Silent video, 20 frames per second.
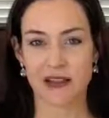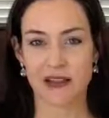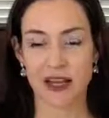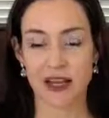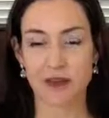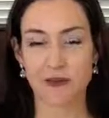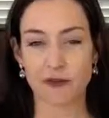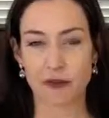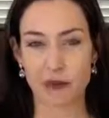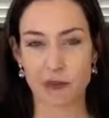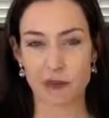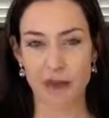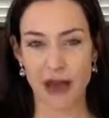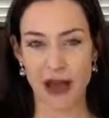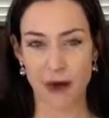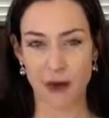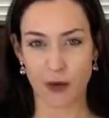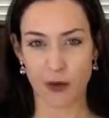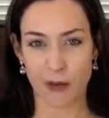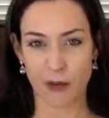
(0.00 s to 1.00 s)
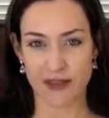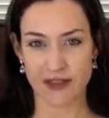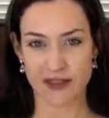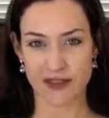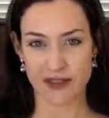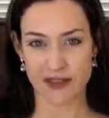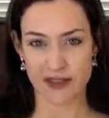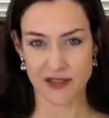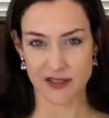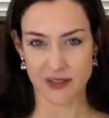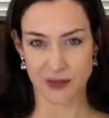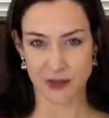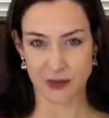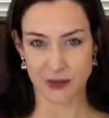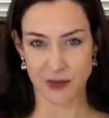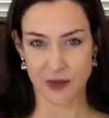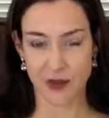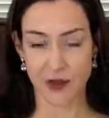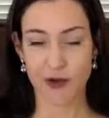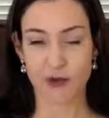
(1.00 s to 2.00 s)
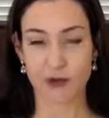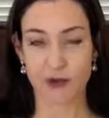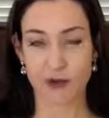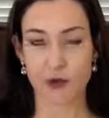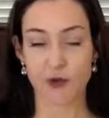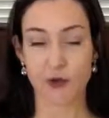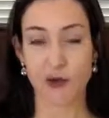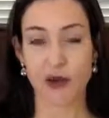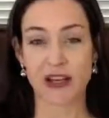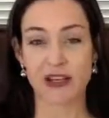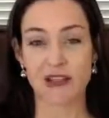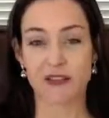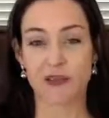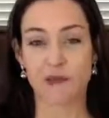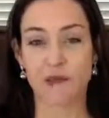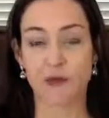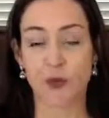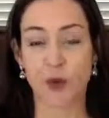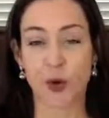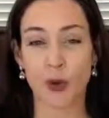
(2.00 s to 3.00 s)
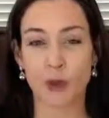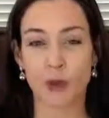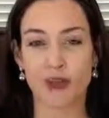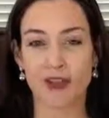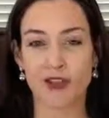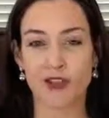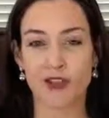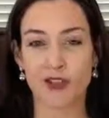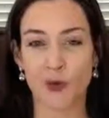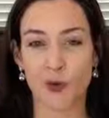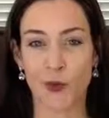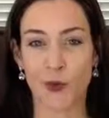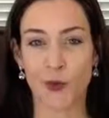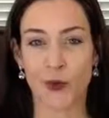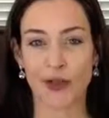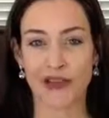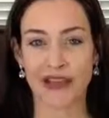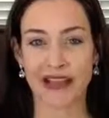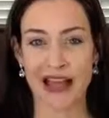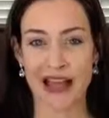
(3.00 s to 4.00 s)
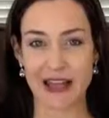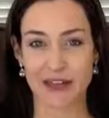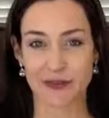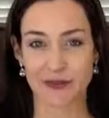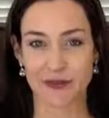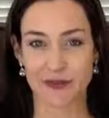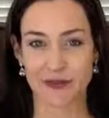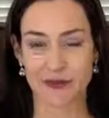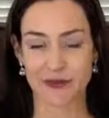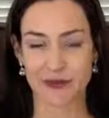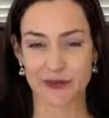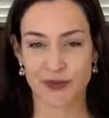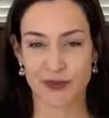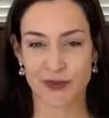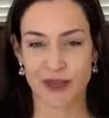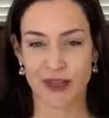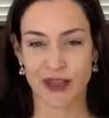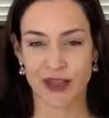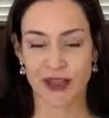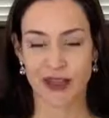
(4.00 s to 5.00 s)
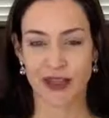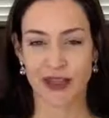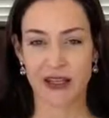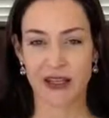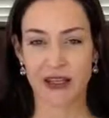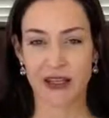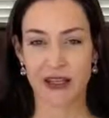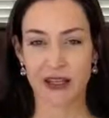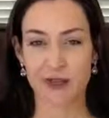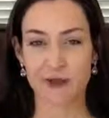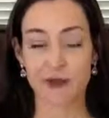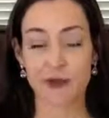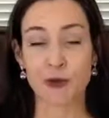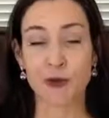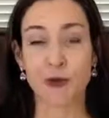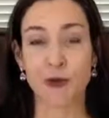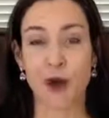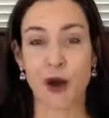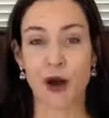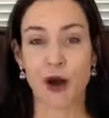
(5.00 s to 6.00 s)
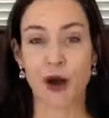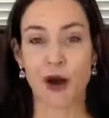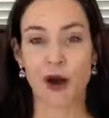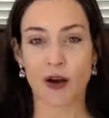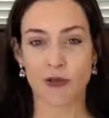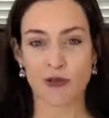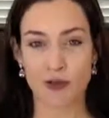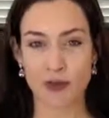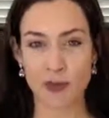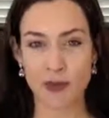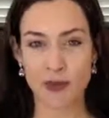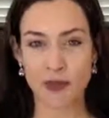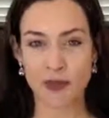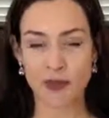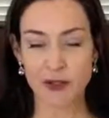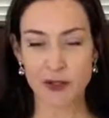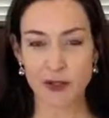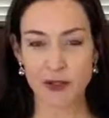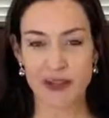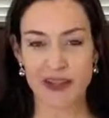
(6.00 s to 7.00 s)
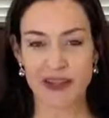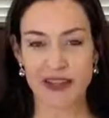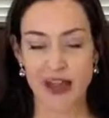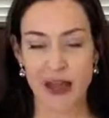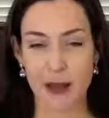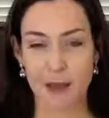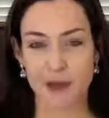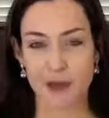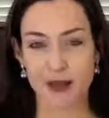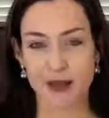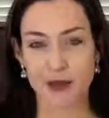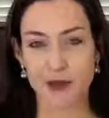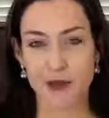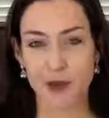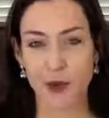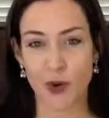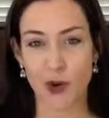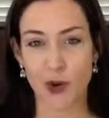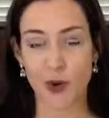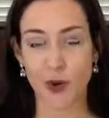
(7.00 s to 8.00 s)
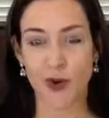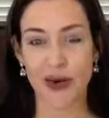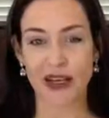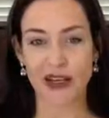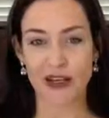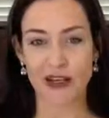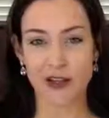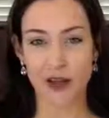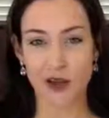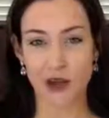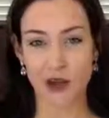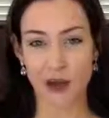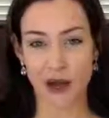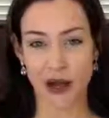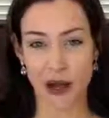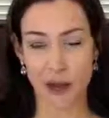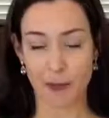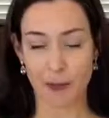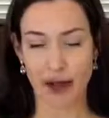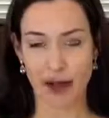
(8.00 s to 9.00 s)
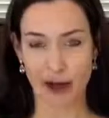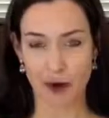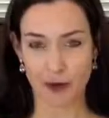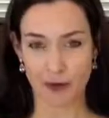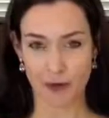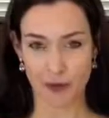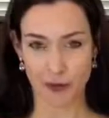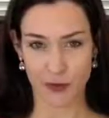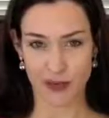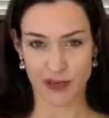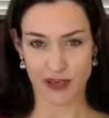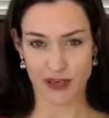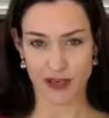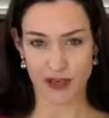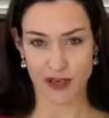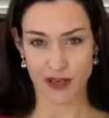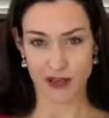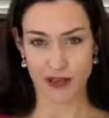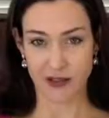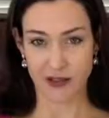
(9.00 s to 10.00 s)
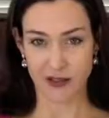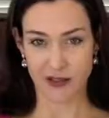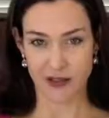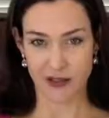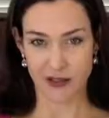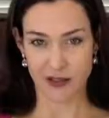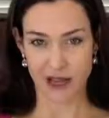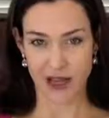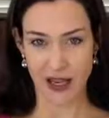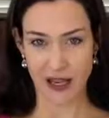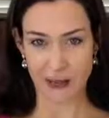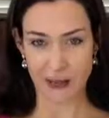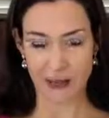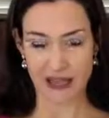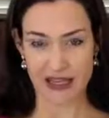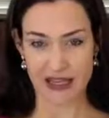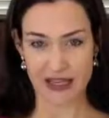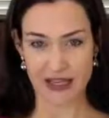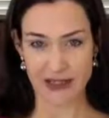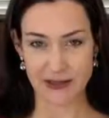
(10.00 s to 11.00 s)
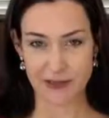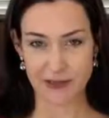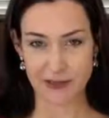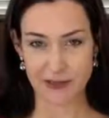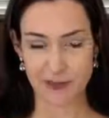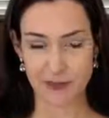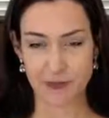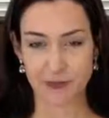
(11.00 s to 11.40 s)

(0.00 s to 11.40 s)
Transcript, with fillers: self empowerment system for transforming your life. If you are familiar with tapping, you already know how powerful this technology can be.